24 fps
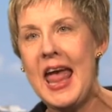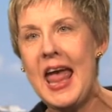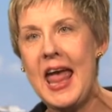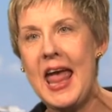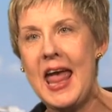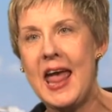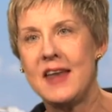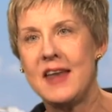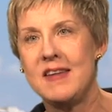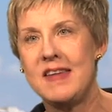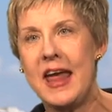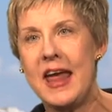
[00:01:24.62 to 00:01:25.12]

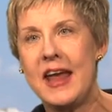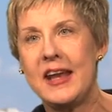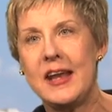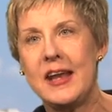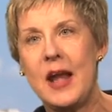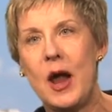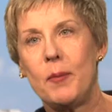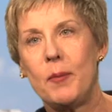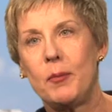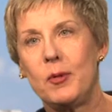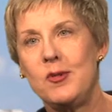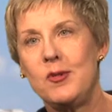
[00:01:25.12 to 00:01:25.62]
and had an
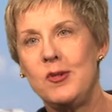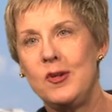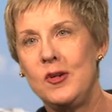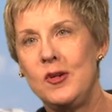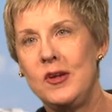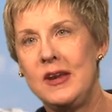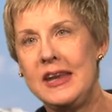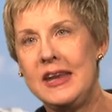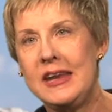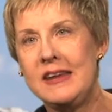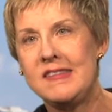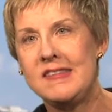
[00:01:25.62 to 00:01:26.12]

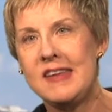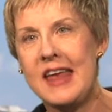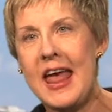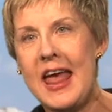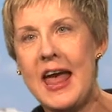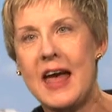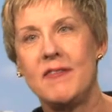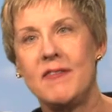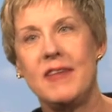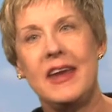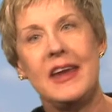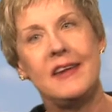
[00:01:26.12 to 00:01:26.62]
opportunity to
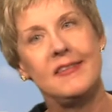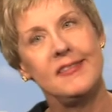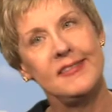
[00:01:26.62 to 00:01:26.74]
have a